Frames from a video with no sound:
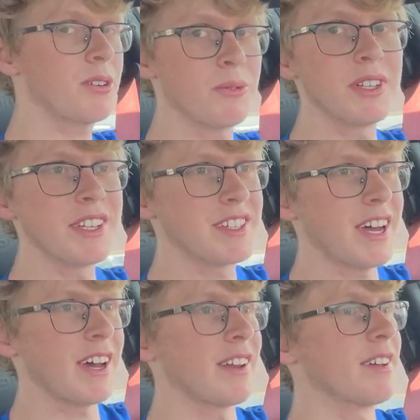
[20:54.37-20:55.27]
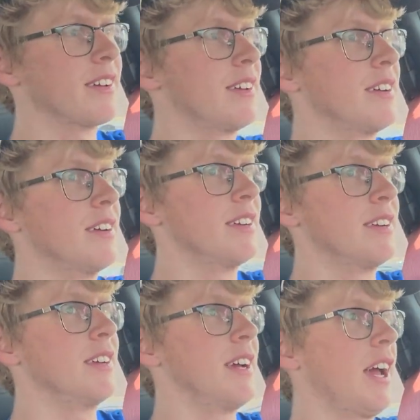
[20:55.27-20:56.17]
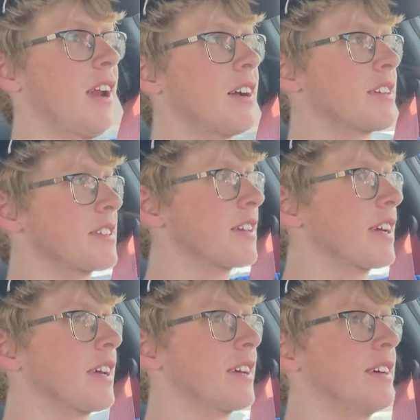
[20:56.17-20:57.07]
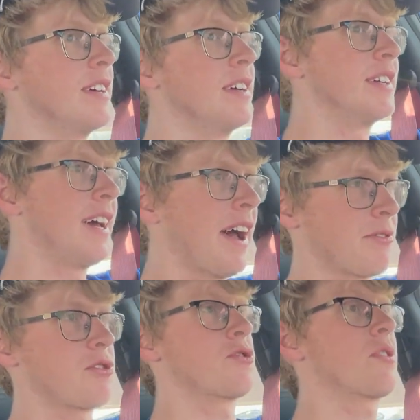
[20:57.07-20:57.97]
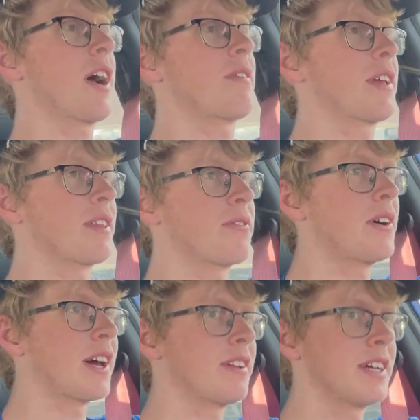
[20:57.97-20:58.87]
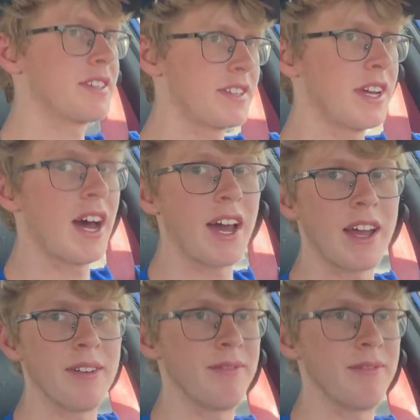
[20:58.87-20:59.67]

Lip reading: Really sad. And honestly, after driving the final STI,